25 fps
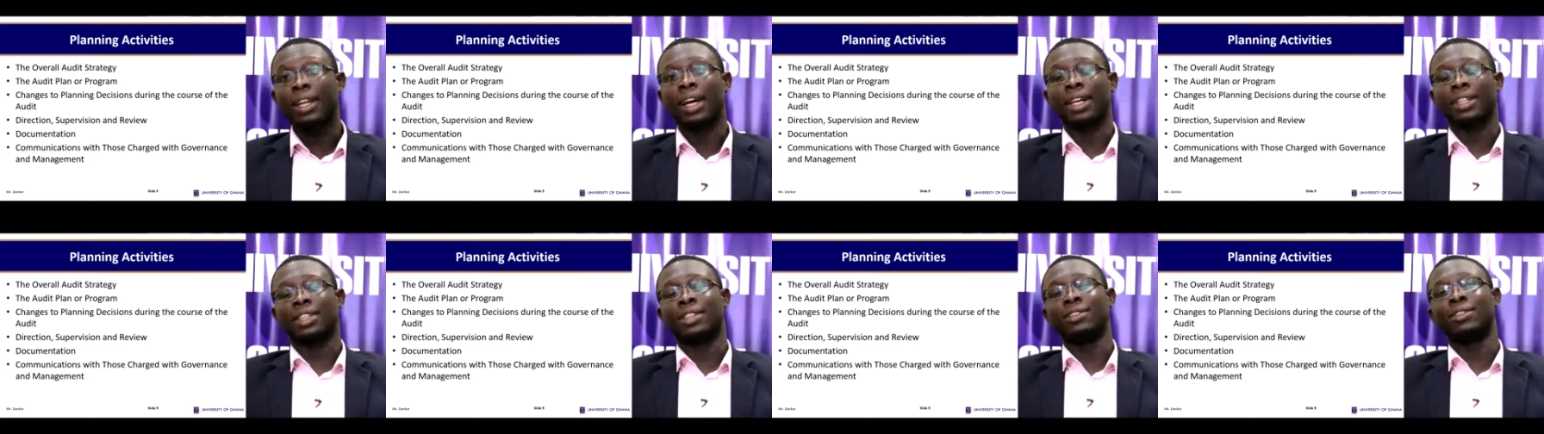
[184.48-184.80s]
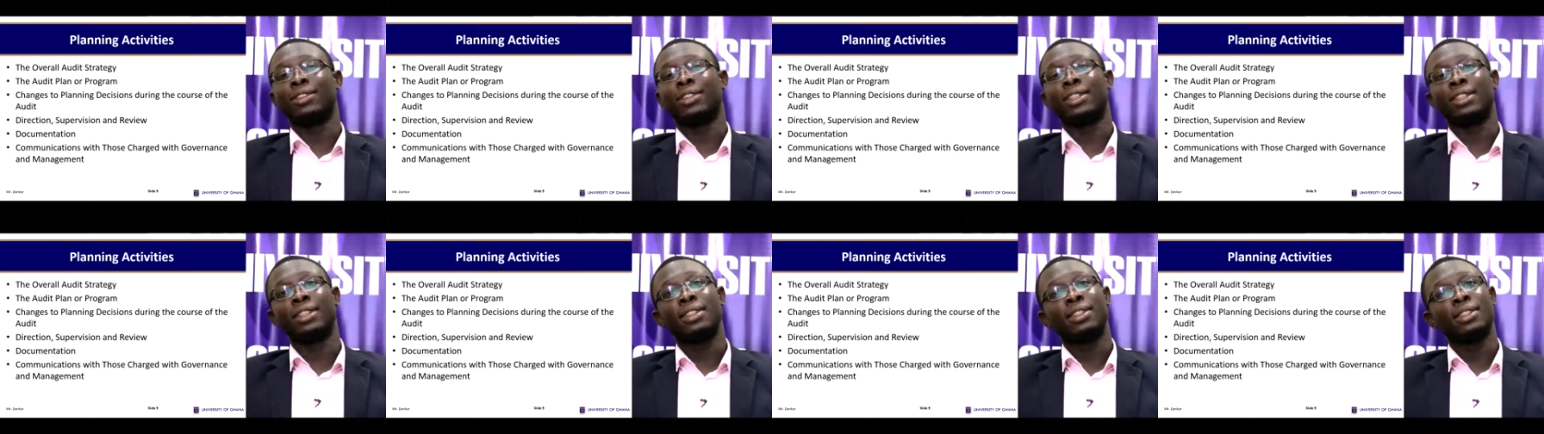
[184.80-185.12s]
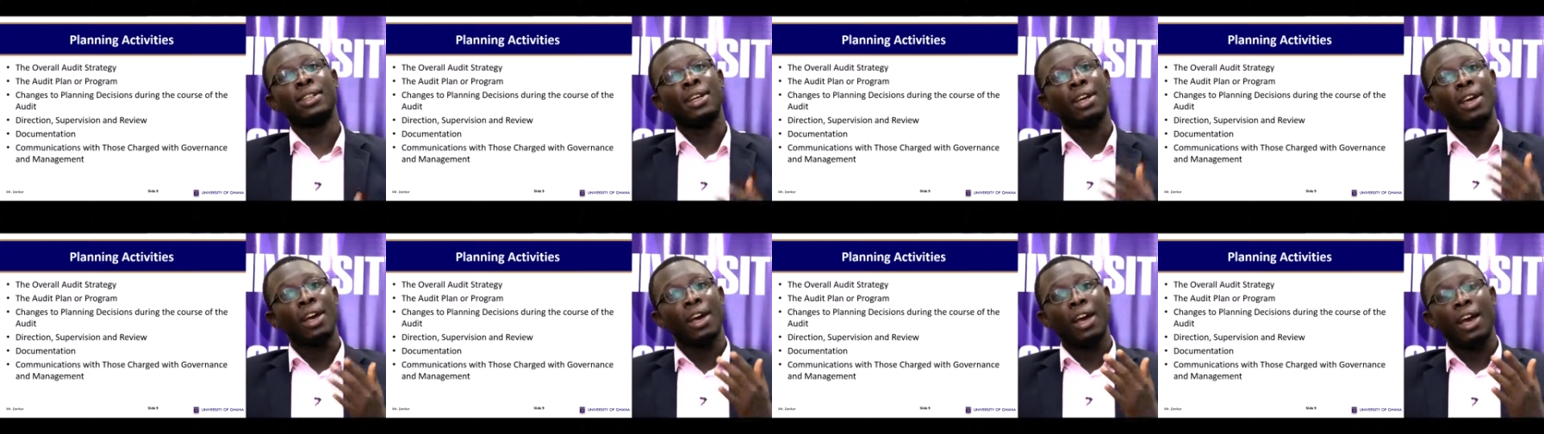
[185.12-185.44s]
activities
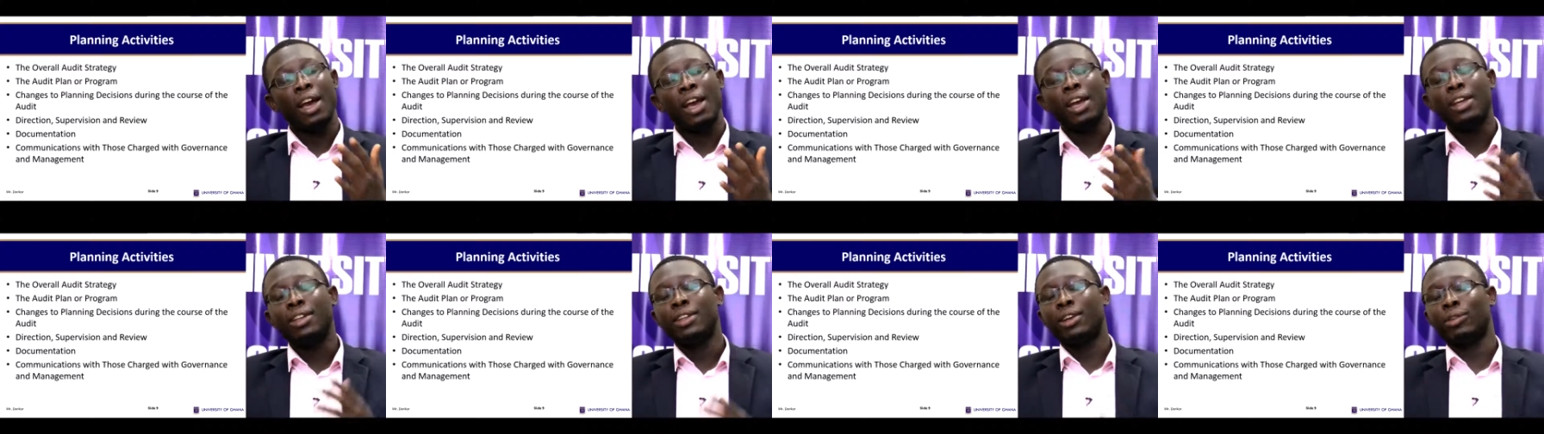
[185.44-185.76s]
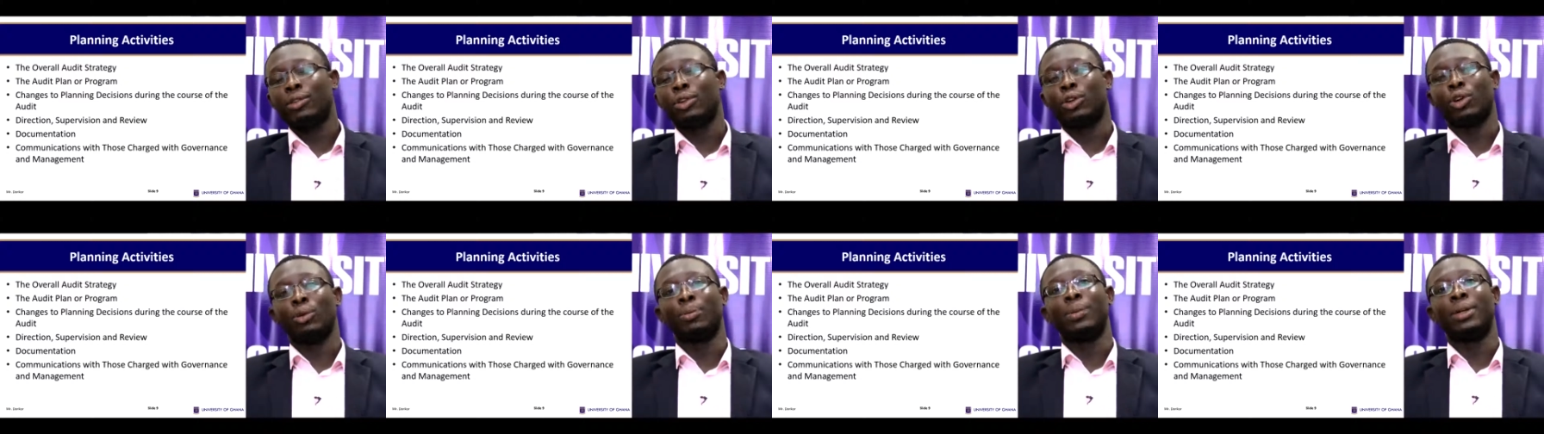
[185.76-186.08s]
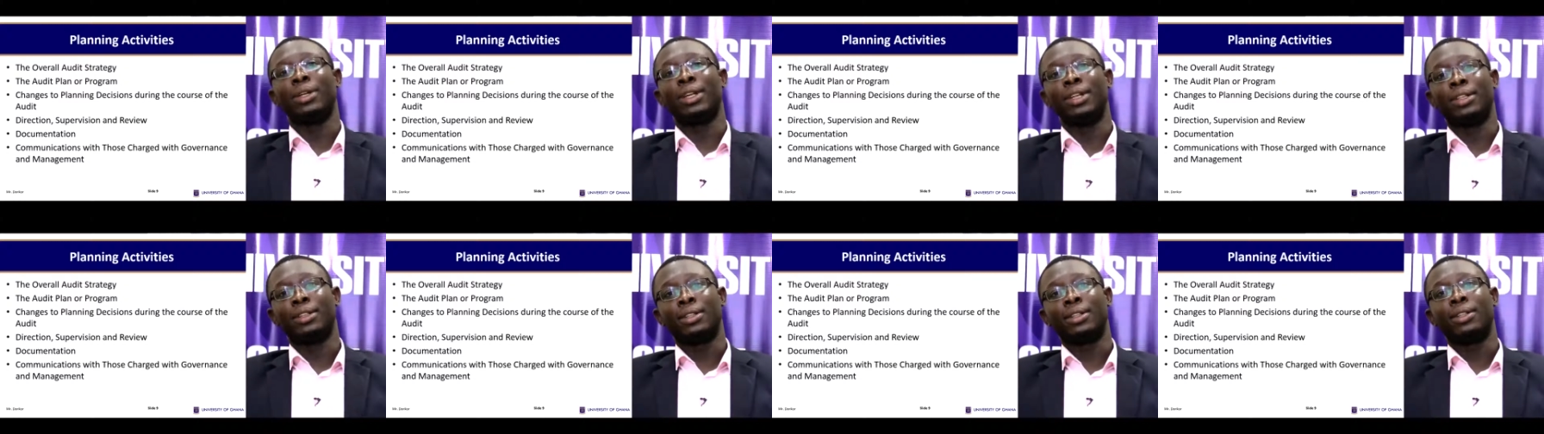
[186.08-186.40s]
in the
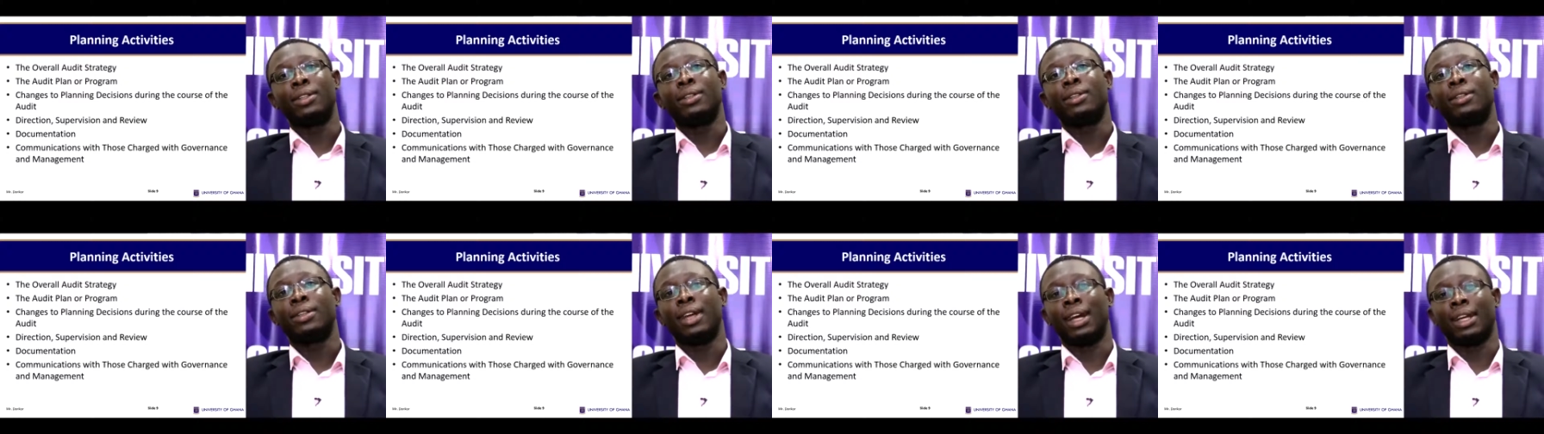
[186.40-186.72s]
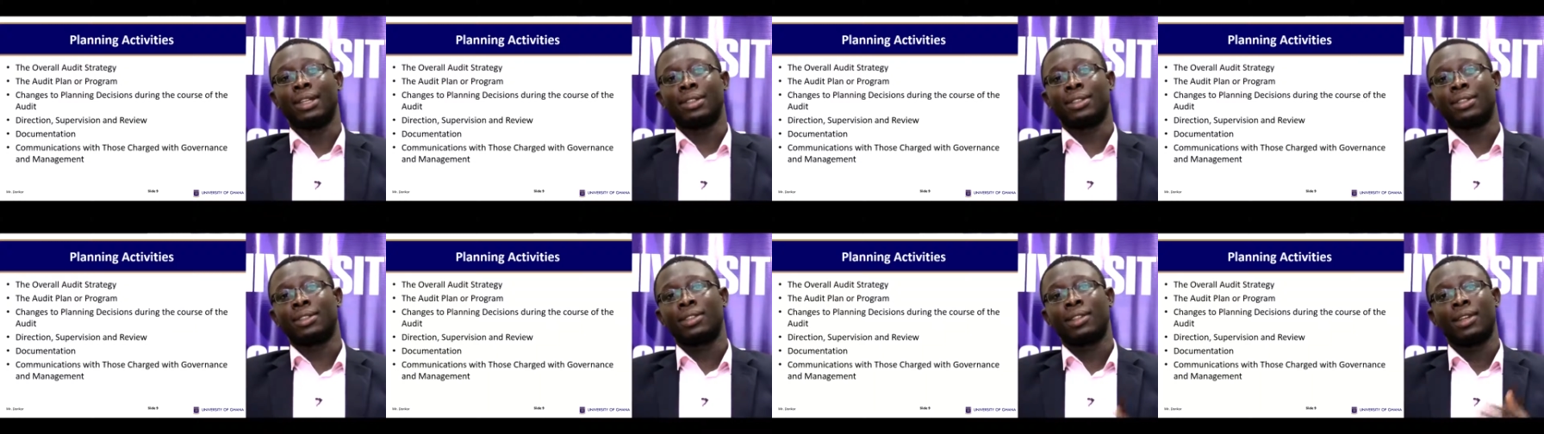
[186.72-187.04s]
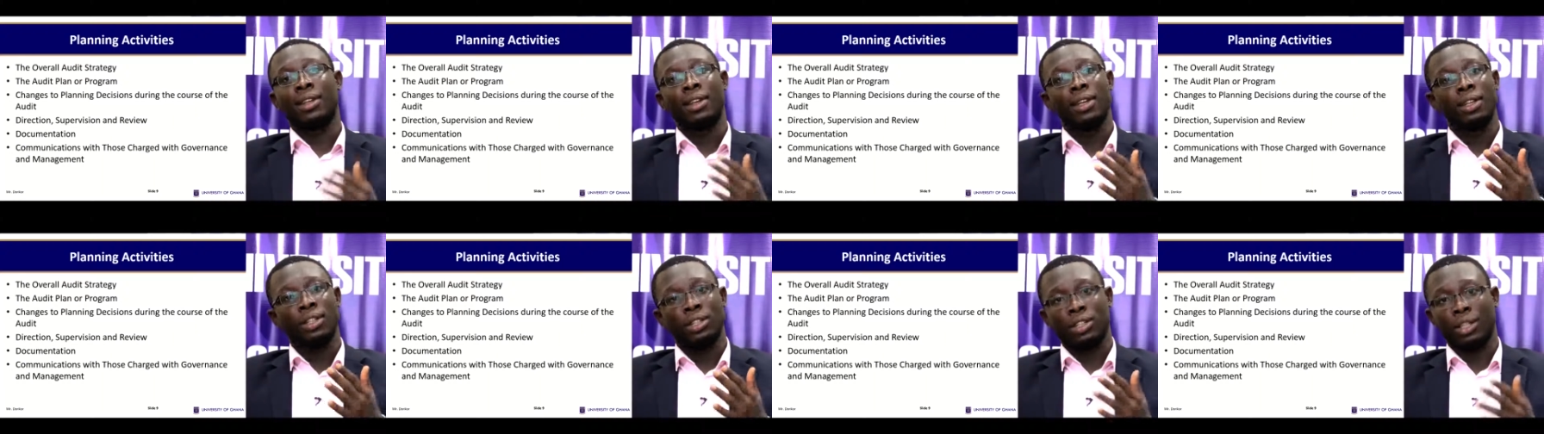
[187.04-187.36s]
recommended text,
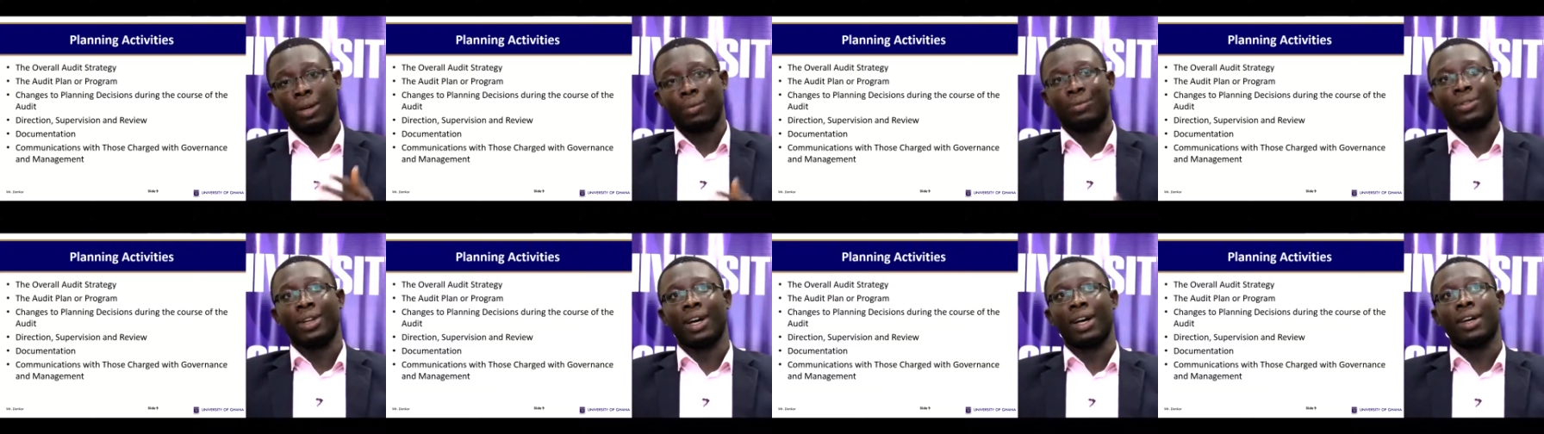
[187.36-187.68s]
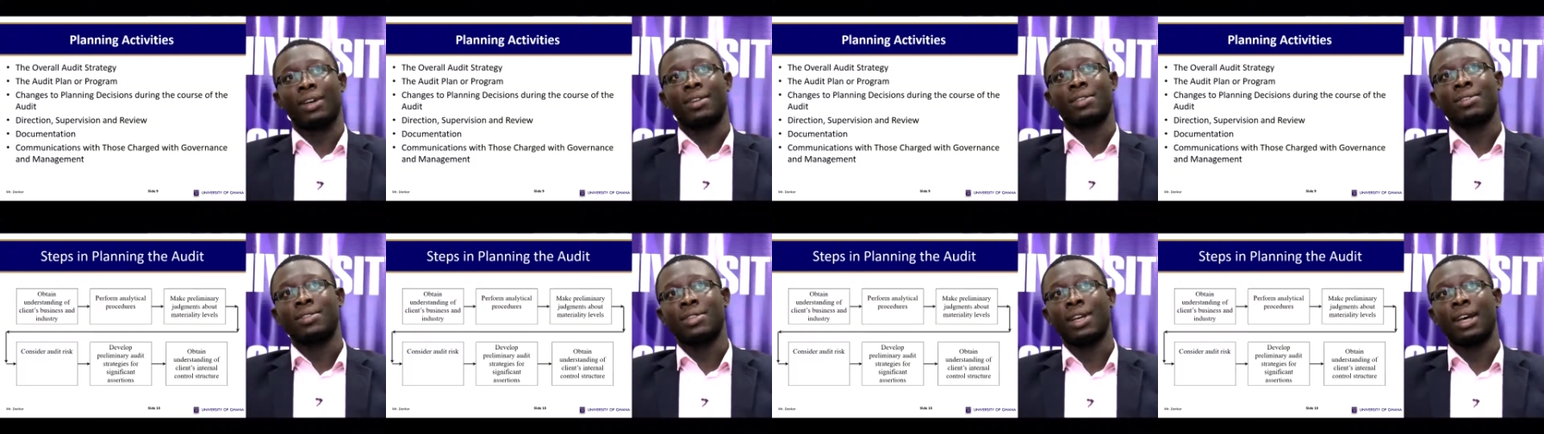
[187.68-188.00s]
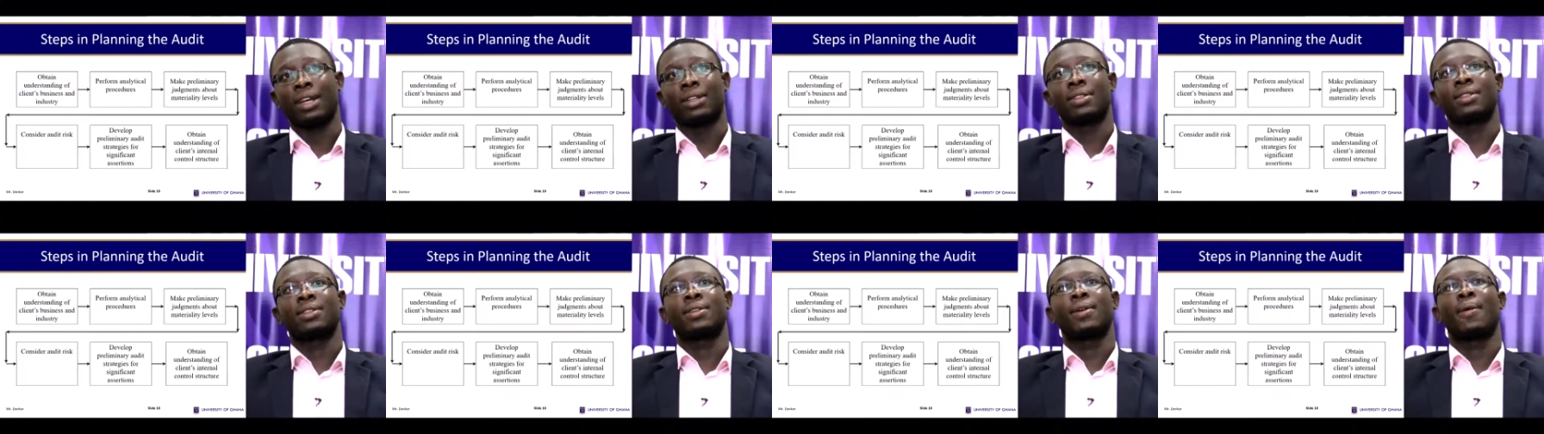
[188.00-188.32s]
chapter
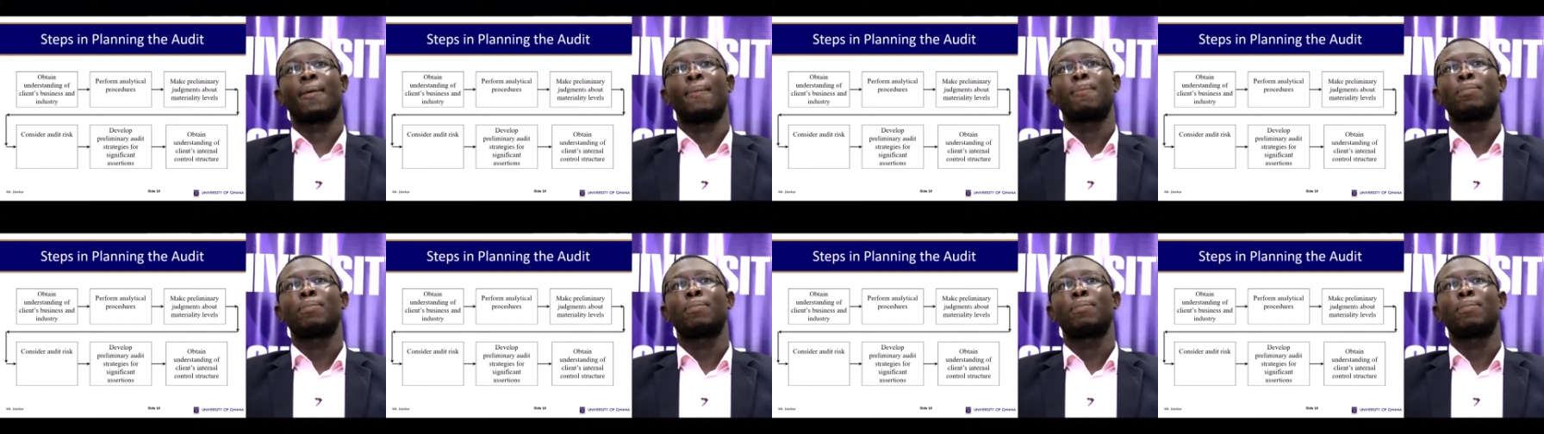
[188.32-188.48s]
6.